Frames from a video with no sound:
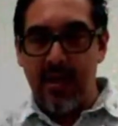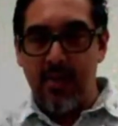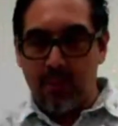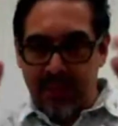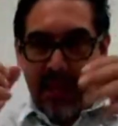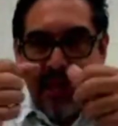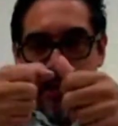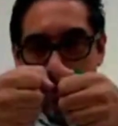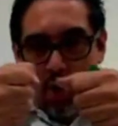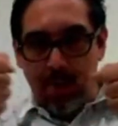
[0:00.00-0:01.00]
And
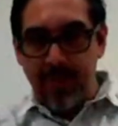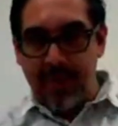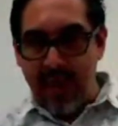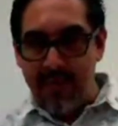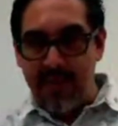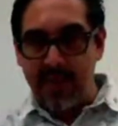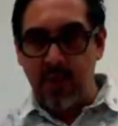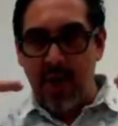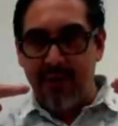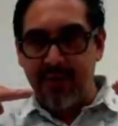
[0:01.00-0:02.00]
more than likely when you open the
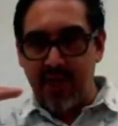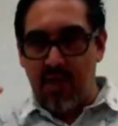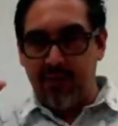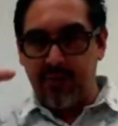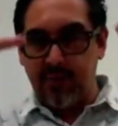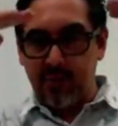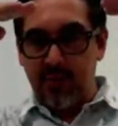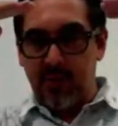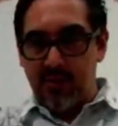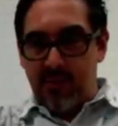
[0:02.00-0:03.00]
cabinets, you have
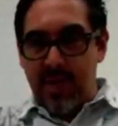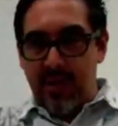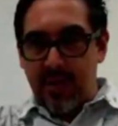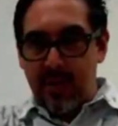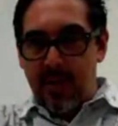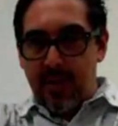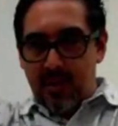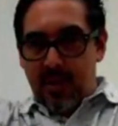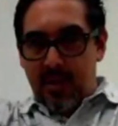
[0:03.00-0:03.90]
shelves, right?